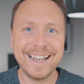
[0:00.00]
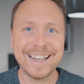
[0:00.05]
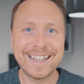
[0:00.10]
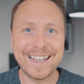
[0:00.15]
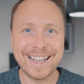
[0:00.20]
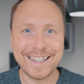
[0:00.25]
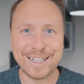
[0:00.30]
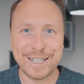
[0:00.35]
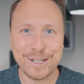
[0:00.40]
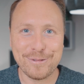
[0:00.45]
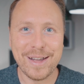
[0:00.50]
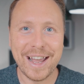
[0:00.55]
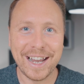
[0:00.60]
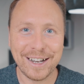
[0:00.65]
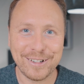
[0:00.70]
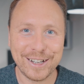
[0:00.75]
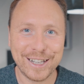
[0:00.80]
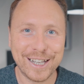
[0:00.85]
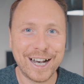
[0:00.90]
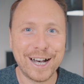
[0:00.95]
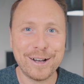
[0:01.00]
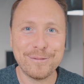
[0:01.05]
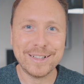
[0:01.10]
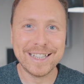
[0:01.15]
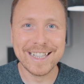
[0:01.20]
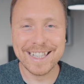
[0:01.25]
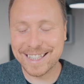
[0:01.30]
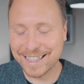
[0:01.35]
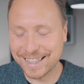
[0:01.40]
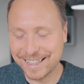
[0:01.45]
get some angry
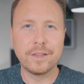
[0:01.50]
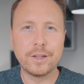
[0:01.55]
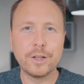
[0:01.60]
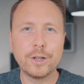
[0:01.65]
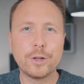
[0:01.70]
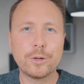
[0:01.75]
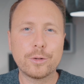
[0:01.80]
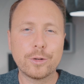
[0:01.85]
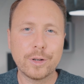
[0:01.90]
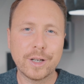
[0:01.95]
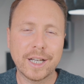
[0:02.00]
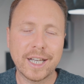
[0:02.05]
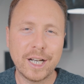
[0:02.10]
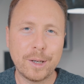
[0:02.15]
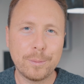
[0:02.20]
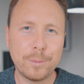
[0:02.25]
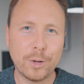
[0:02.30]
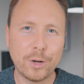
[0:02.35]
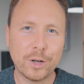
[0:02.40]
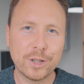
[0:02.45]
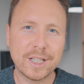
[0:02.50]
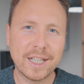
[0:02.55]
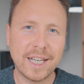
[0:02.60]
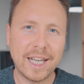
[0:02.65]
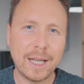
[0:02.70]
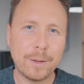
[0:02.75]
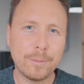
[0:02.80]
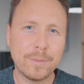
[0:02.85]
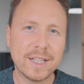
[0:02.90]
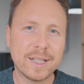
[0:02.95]
comments. The Heroica board
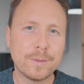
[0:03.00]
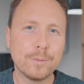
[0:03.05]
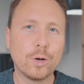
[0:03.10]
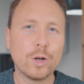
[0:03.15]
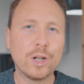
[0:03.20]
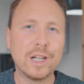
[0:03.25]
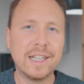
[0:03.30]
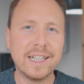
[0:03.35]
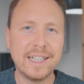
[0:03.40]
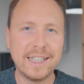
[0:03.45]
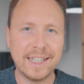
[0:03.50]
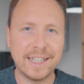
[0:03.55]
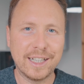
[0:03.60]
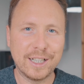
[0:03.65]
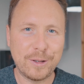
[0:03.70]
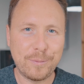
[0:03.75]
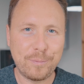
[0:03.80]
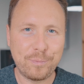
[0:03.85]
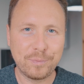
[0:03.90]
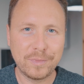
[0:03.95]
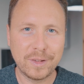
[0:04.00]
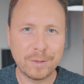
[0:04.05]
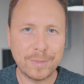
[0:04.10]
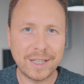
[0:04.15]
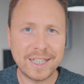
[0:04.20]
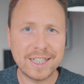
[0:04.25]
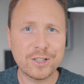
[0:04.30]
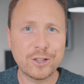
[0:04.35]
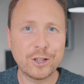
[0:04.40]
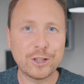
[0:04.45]
game is more linear, but
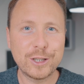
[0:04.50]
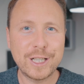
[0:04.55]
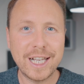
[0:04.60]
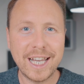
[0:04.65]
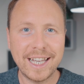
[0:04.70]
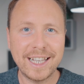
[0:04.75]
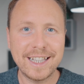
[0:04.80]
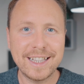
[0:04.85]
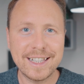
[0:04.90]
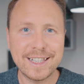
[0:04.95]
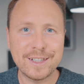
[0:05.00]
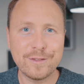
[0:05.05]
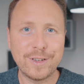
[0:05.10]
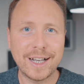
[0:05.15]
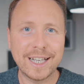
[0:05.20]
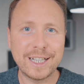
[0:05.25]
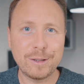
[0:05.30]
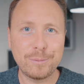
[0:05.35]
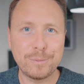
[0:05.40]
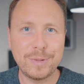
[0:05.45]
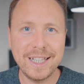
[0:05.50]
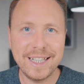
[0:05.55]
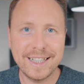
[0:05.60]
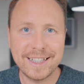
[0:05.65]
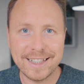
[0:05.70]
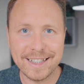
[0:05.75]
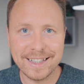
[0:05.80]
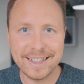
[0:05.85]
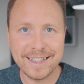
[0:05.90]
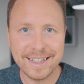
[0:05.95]
it contains vital
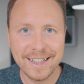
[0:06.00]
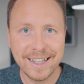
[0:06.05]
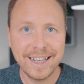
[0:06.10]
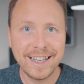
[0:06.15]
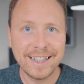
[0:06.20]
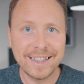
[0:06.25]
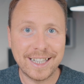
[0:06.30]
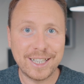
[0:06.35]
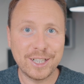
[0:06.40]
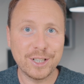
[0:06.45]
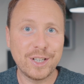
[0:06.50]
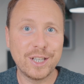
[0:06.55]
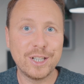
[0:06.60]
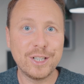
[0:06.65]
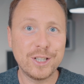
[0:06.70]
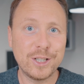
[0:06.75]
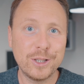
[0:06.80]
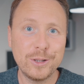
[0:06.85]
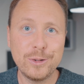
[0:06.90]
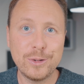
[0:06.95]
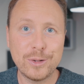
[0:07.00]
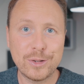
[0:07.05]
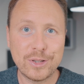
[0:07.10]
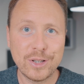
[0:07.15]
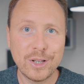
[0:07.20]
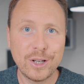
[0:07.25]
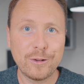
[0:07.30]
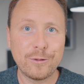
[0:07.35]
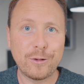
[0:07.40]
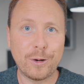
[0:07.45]
pieces that you can use
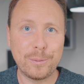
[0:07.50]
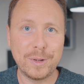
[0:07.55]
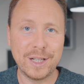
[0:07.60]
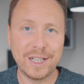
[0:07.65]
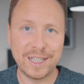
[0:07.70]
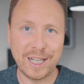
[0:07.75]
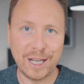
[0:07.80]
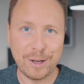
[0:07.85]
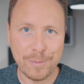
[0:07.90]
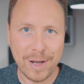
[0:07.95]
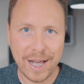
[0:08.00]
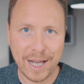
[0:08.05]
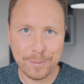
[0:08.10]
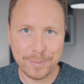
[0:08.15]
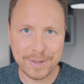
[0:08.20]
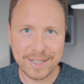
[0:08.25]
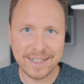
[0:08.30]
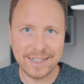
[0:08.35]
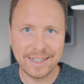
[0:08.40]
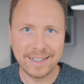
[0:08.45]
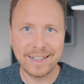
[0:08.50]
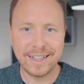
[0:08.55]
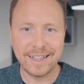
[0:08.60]
for building maps.